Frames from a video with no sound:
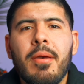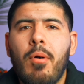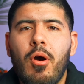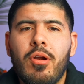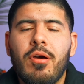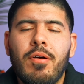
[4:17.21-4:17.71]

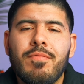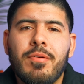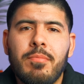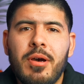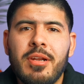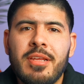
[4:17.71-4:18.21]
part of the
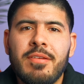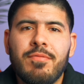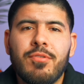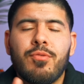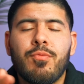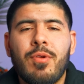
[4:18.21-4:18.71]
money
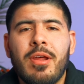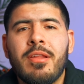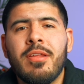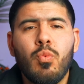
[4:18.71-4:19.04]
for the rent,